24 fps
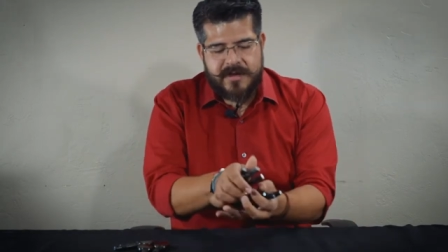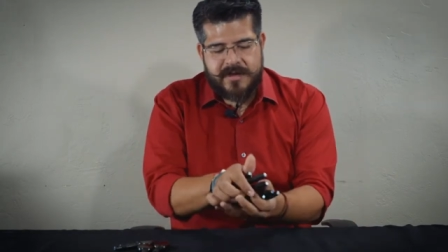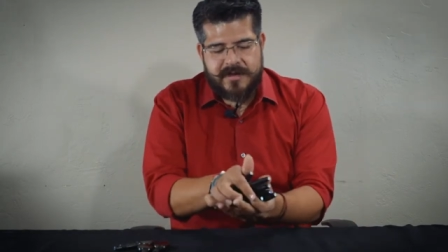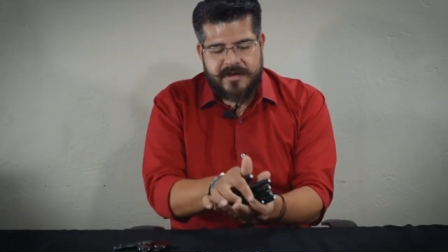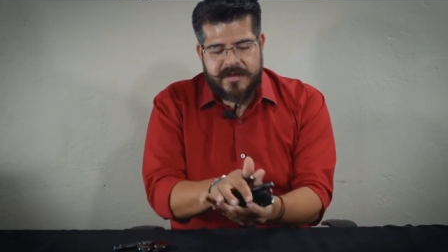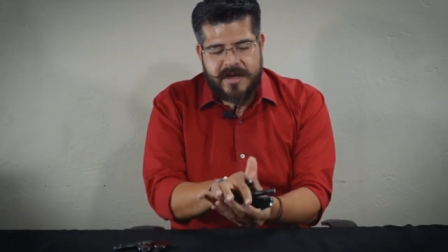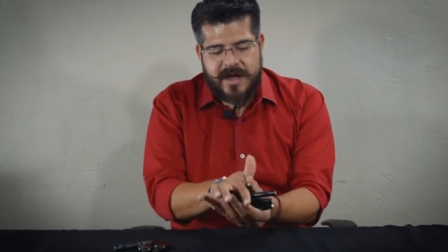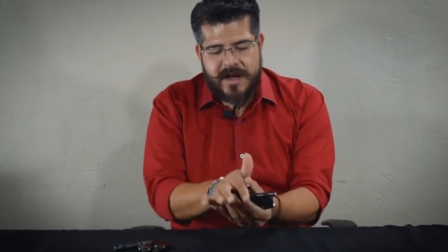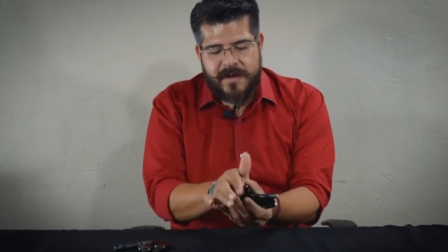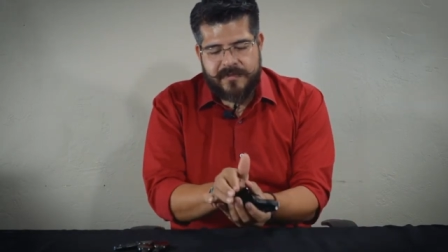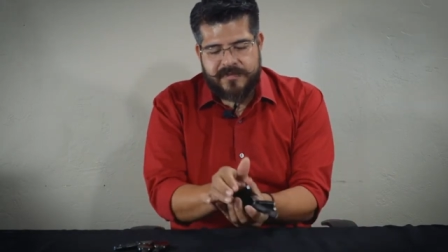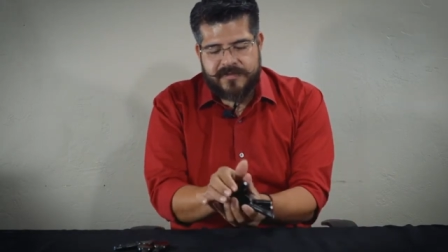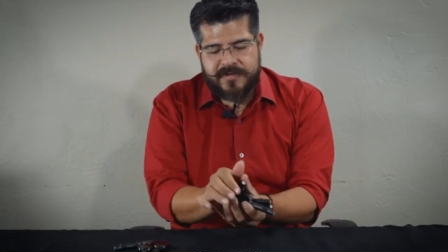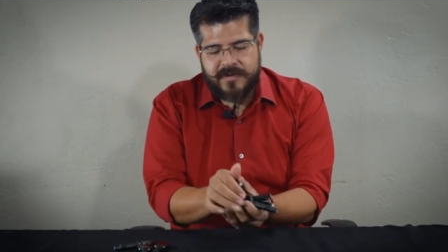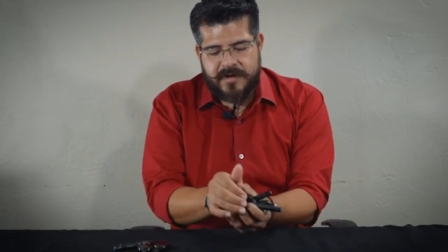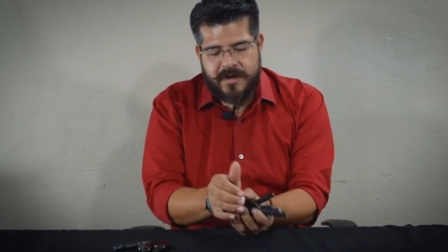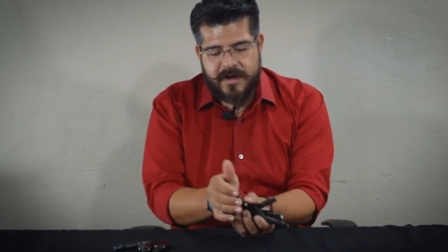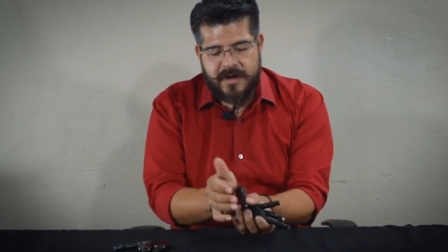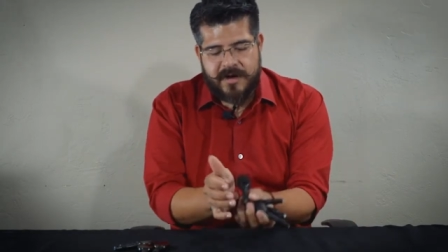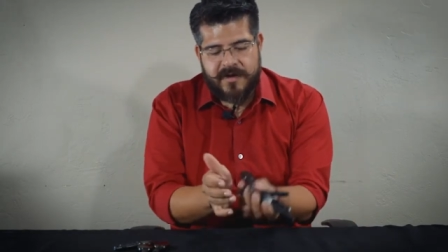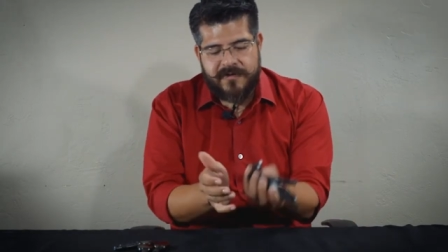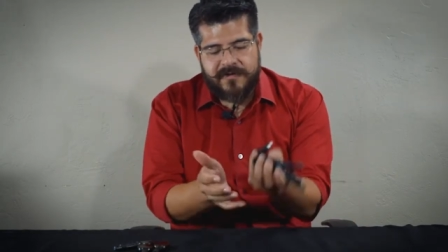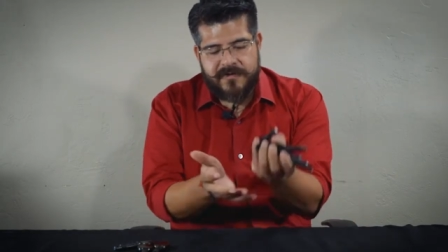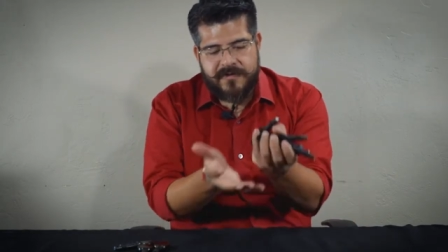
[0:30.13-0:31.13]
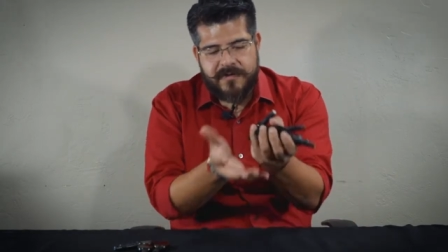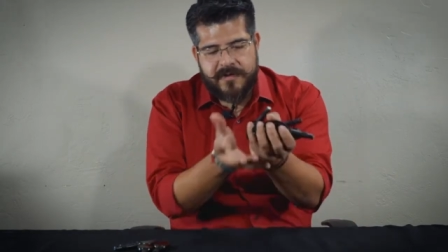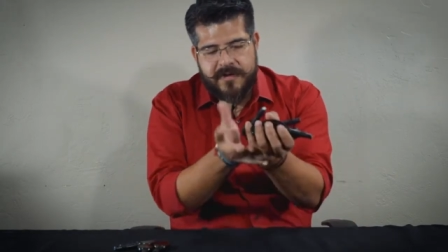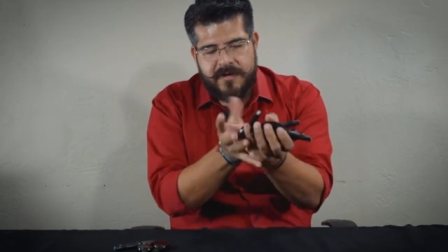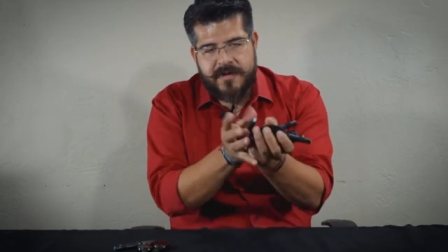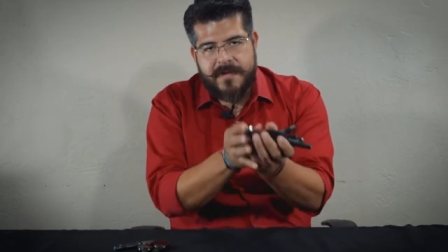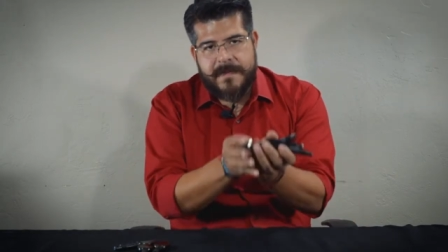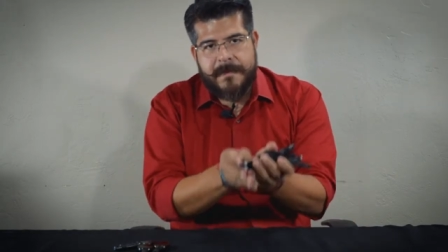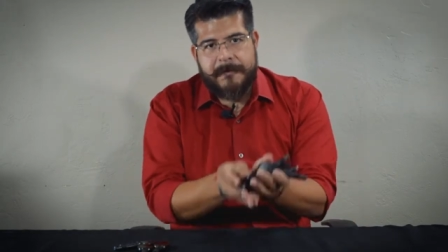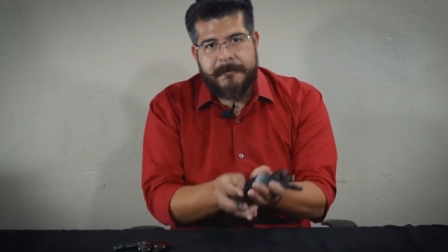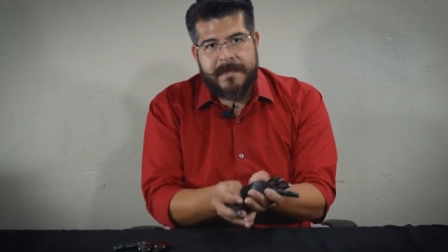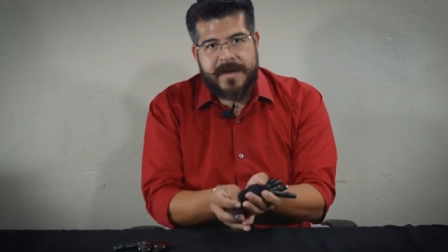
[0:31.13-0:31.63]
types of
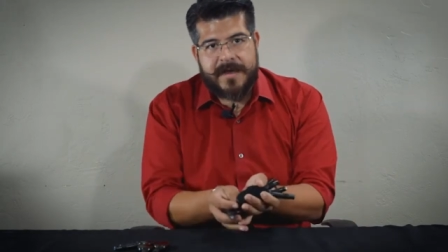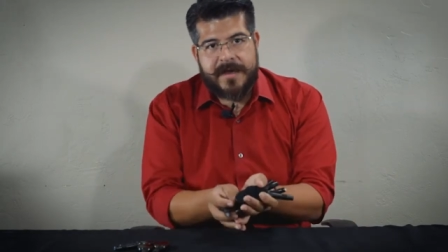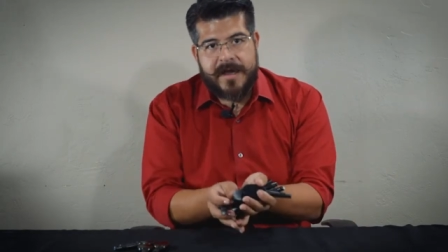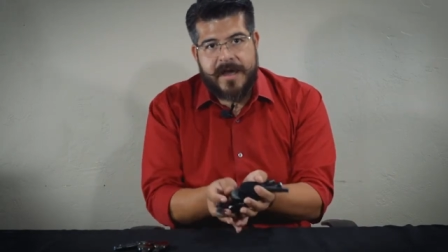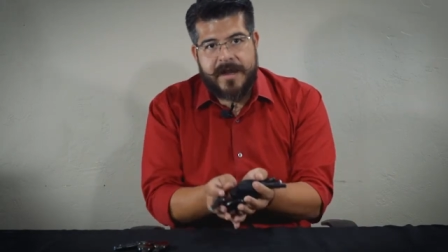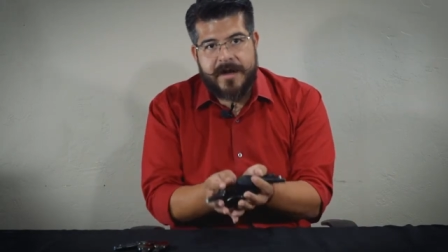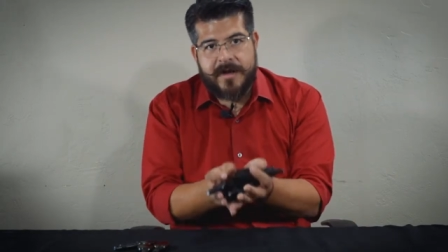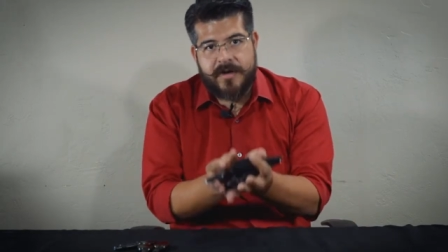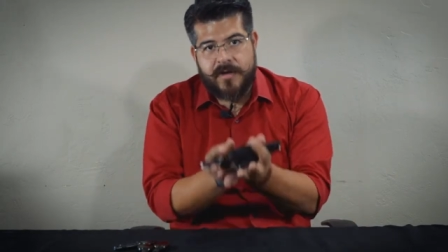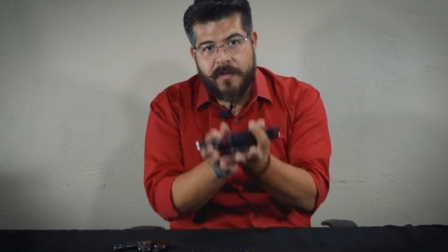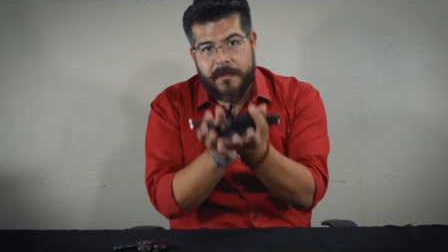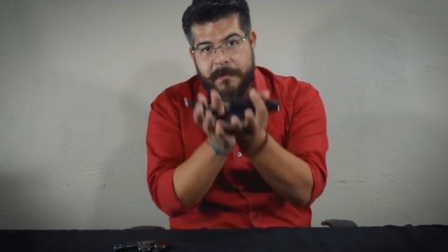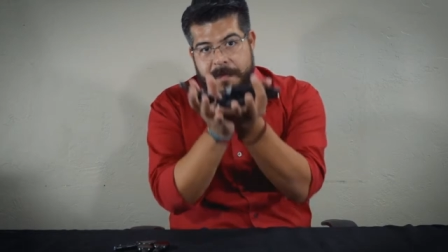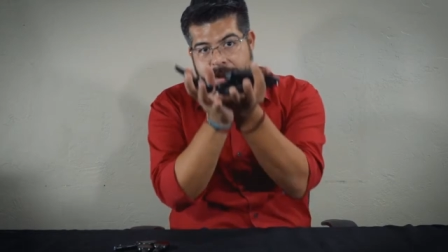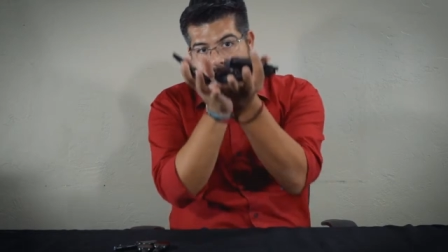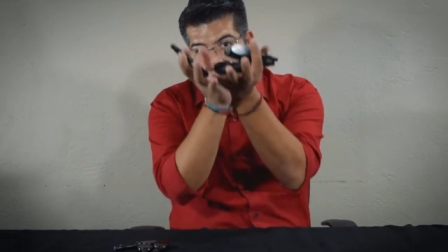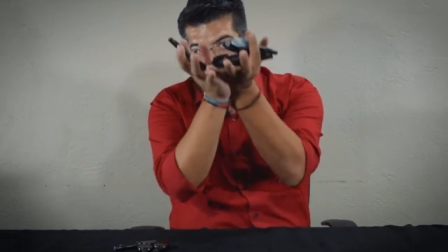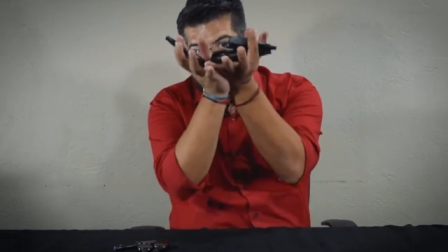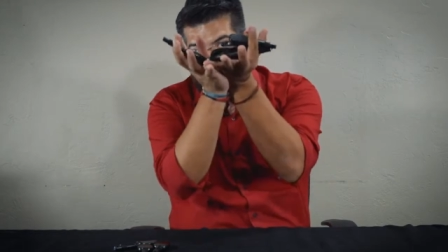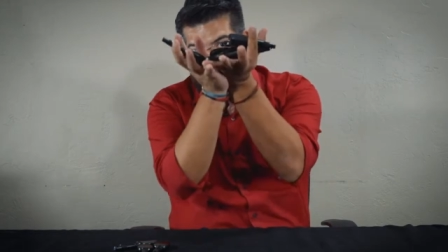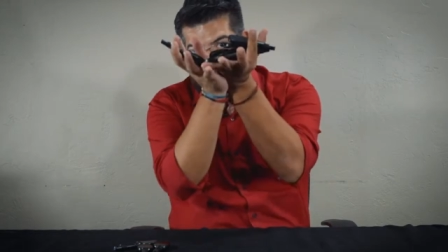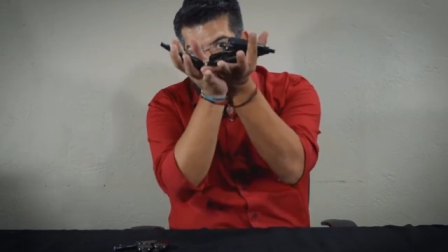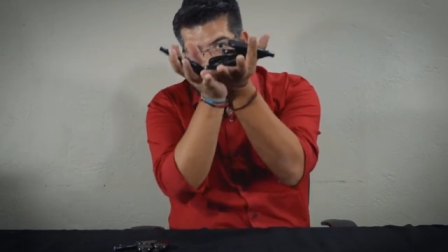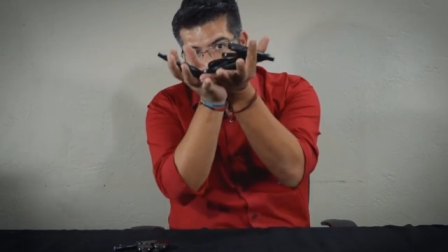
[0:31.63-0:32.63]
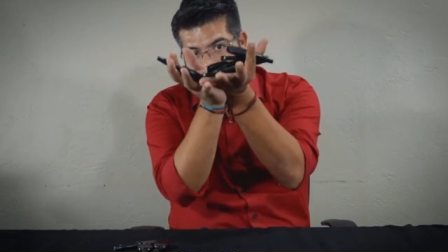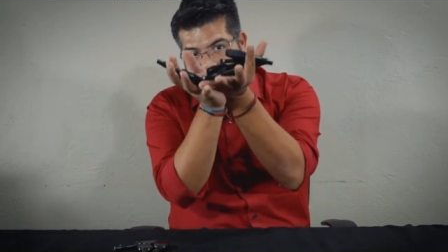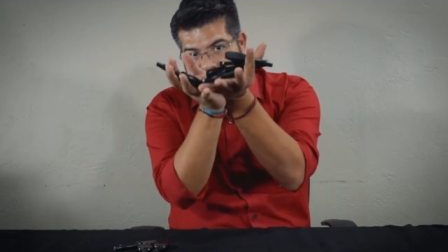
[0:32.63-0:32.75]
mechanical pegs.